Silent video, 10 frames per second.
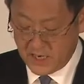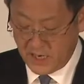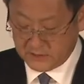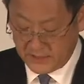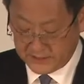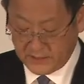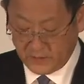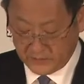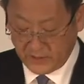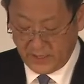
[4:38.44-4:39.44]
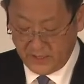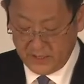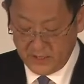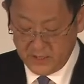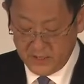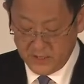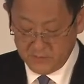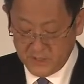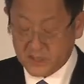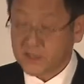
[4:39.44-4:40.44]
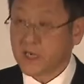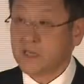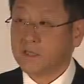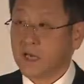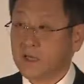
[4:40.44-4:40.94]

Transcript: that as a result was not